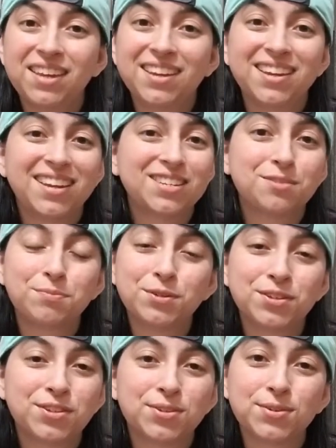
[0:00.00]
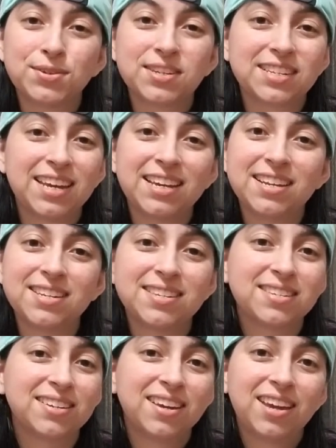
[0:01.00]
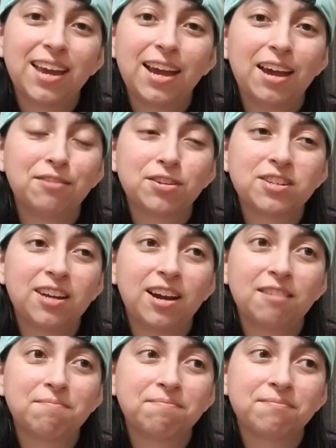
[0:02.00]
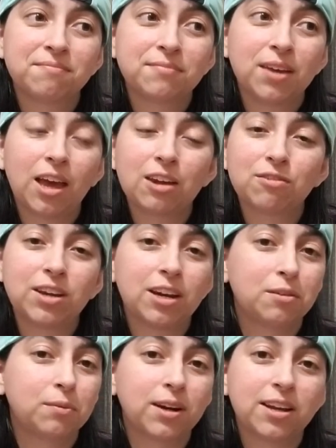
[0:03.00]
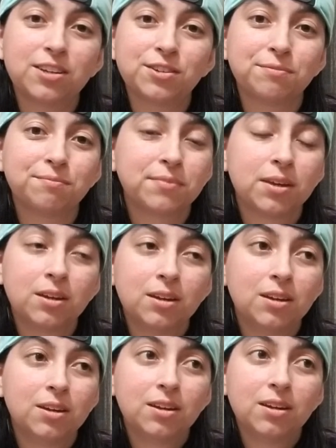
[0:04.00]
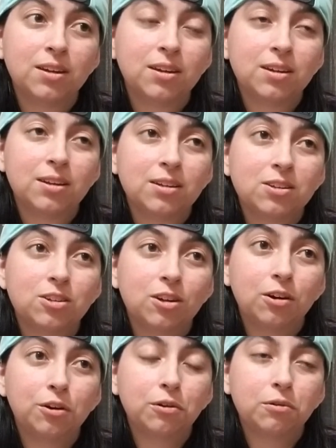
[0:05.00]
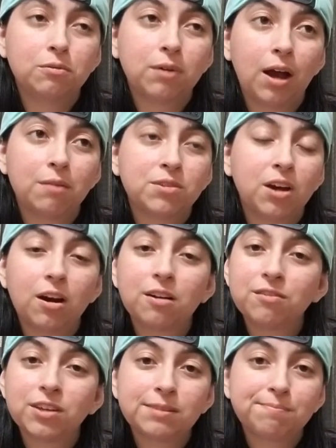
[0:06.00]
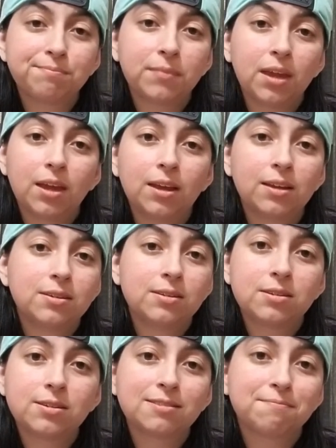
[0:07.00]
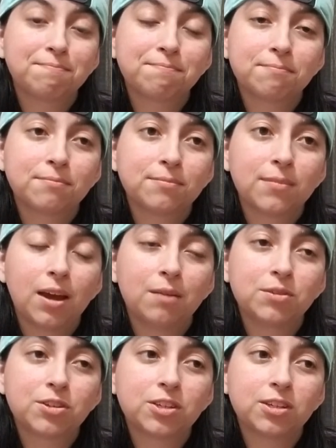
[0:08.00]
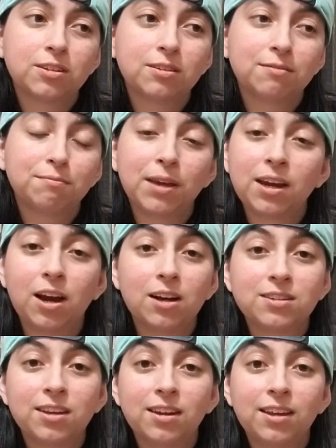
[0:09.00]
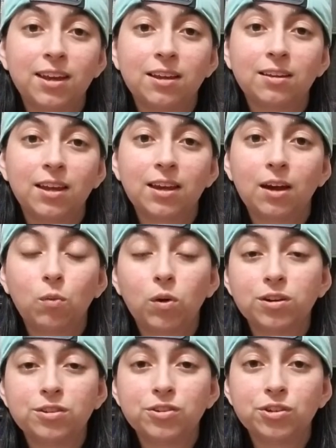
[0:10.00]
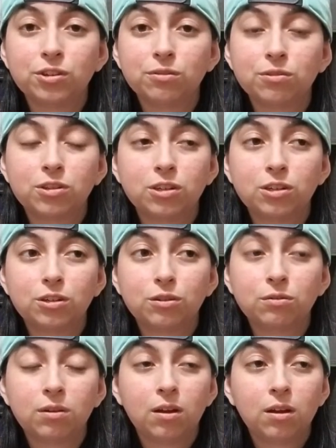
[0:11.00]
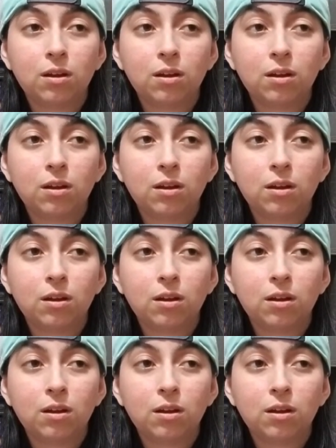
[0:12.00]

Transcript: it gets pushed through as kids every time. I don't care what I do. So I'm tired of it, and I'm just going to make content again like I wanted to. So